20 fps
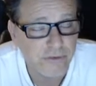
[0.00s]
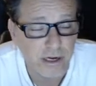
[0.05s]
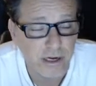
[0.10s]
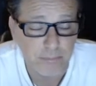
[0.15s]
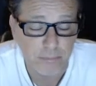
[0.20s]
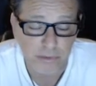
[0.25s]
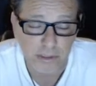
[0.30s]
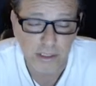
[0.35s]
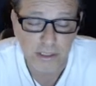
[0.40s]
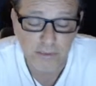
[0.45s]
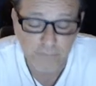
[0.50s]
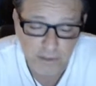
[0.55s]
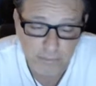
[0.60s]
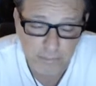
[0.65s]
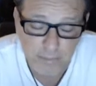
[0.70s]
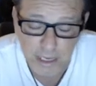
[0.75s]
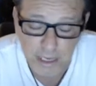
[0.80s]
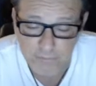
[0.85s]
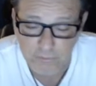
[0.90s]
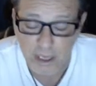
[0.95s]
and I believe he
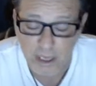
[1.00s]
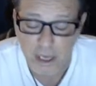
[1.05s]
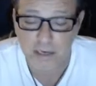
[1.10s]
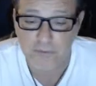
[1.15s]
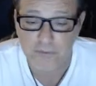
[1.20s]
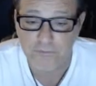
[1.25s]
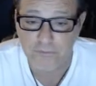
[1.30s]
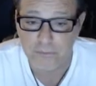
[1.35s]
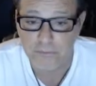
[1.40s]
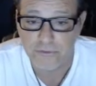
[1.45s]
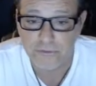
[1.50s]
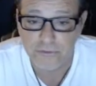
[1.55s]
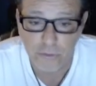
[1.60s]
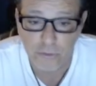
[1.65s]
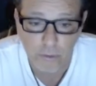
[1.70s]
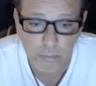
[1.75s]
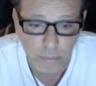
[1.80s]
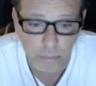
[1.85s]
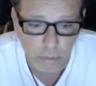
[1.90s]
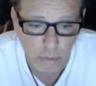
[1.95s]
may have gotten it from the
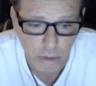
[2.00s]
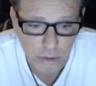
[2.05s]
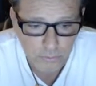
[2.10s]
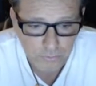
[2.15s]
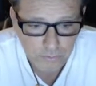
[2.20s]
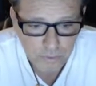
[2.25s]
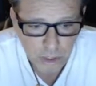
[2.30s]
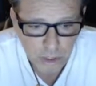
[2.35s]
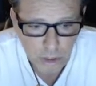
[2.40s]
school board,